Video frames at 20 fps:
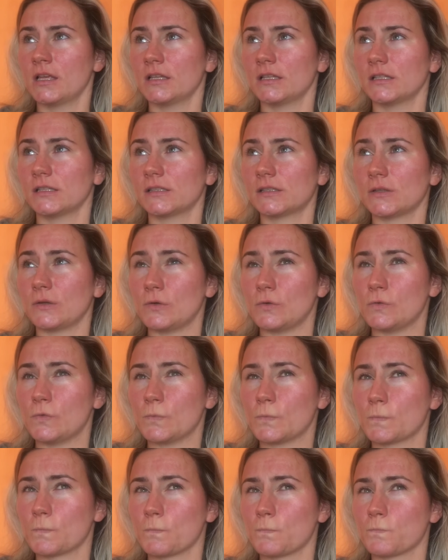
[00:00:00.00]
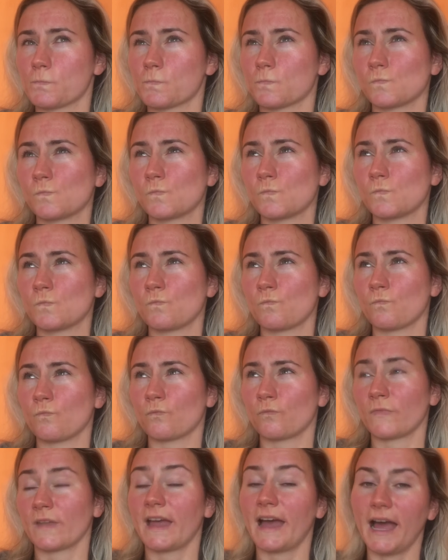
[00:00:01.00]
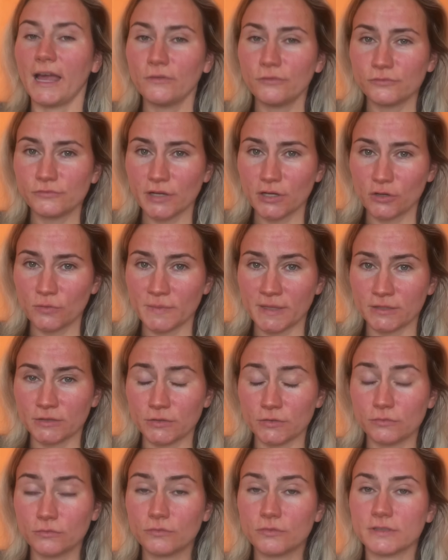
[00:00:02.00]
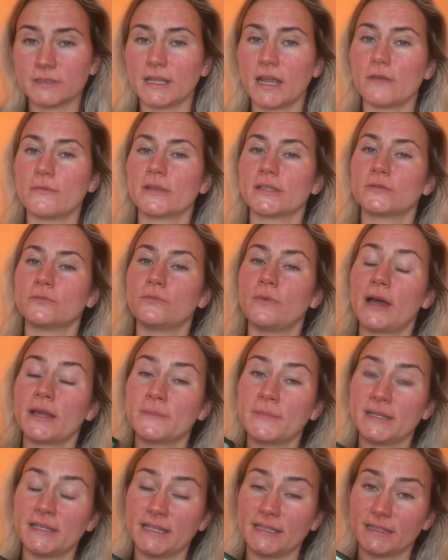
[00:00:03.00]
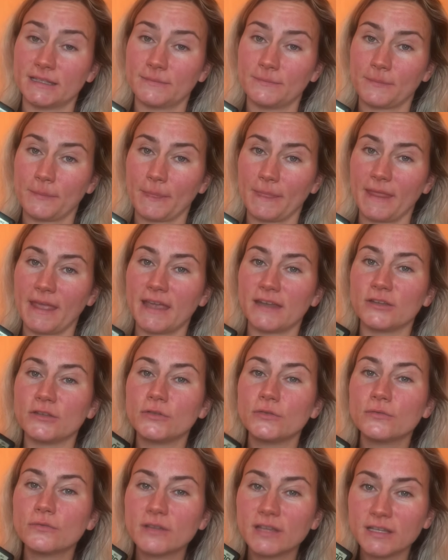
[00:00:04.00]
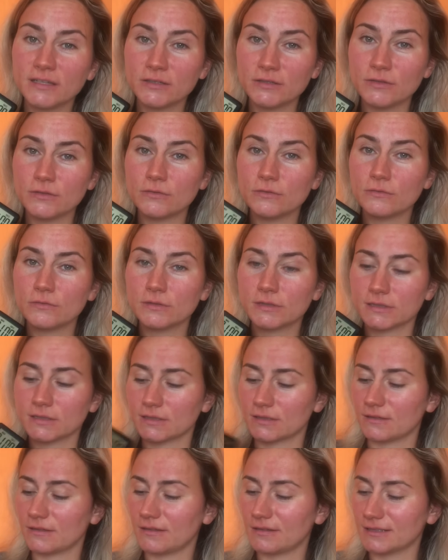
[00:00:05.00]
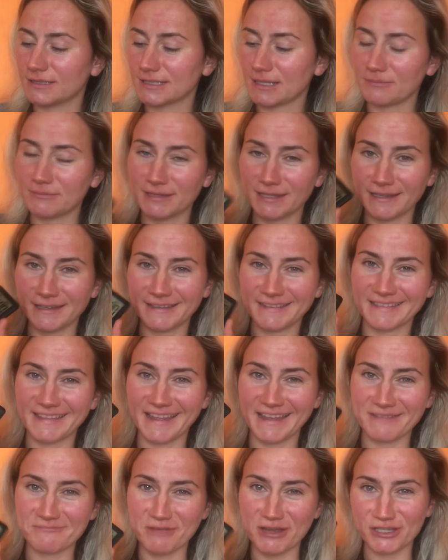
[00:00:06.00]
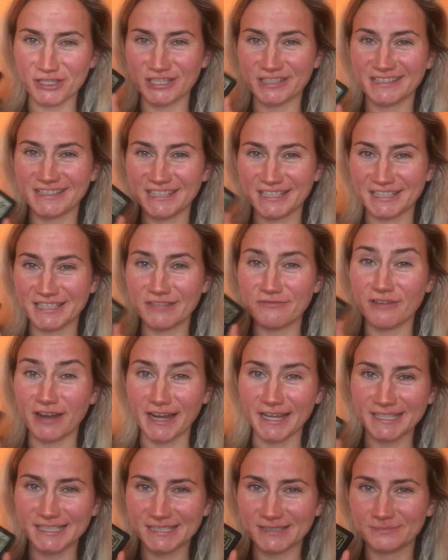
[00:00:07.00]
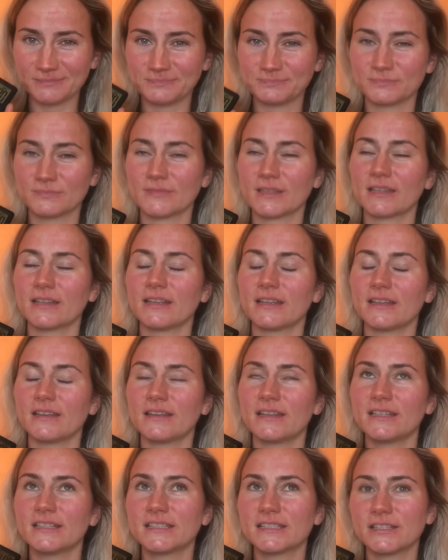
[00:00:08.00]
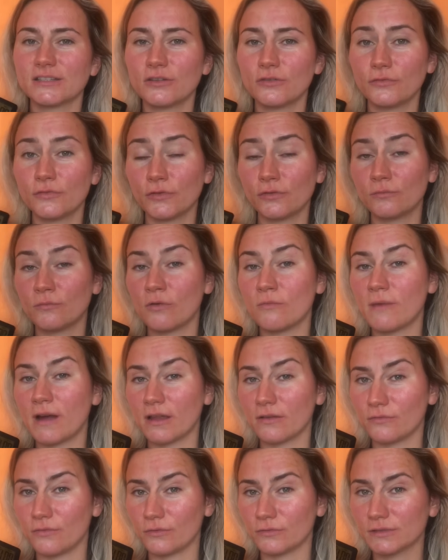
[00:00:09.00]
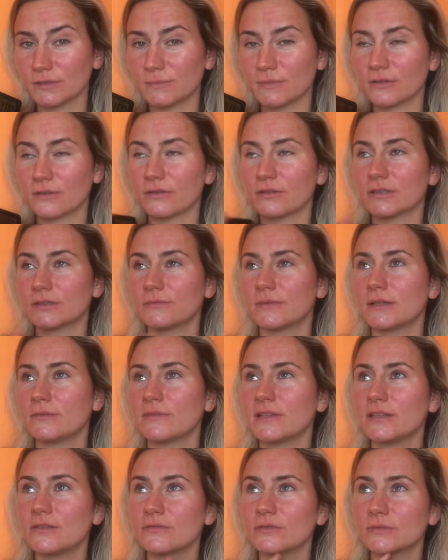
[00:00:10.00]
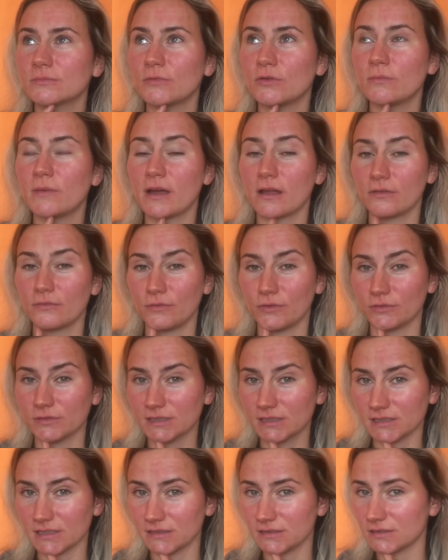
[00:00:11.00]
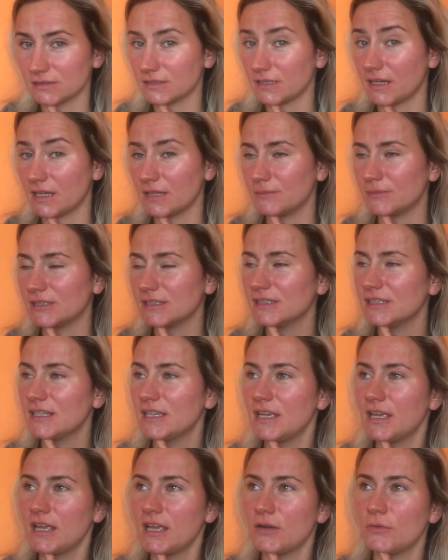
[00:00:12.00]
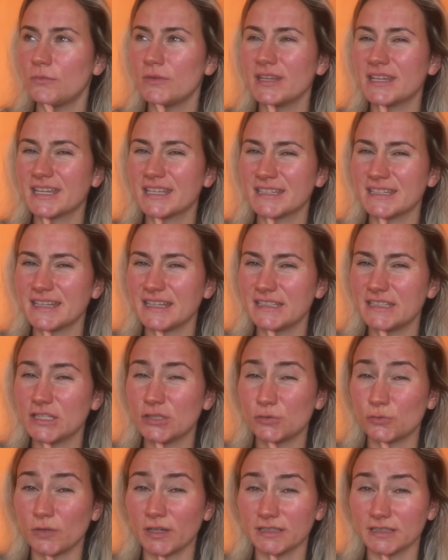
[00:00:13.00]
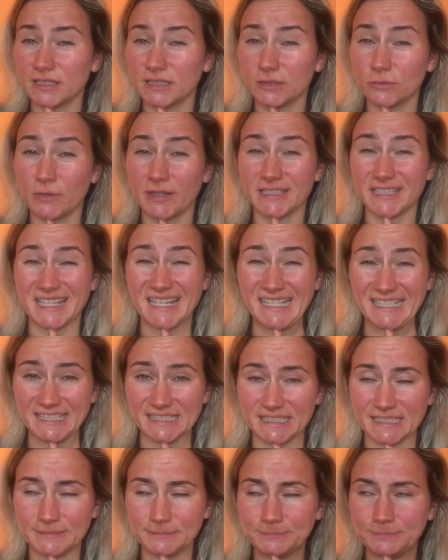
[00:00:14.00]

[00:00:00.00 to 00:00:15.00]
So, I would recommend you to start with 1 minute. And you can use something like this device instead of your mobile phone. Because when we use mobile phones and the timer, we can get distracted quite easily.